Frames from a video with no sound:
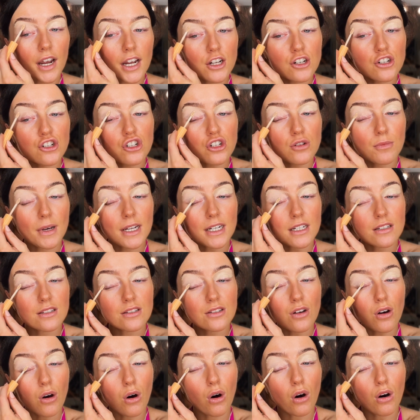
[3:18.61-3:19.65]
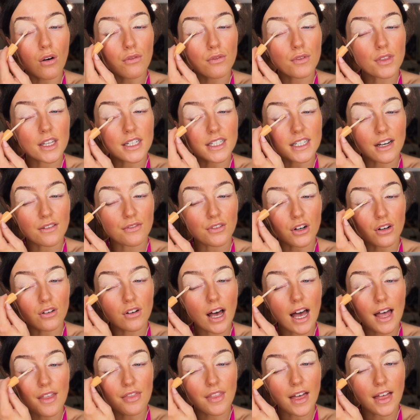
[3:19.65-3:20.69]
instruments of the devil
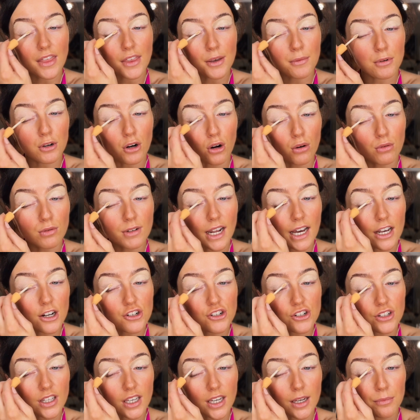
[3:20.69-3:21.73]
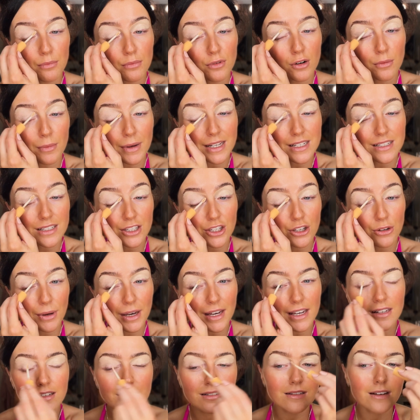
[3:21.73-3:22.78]
and that they were all naturally
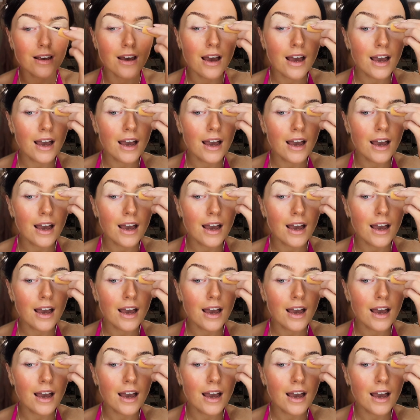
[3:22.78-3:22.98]
promiscuous.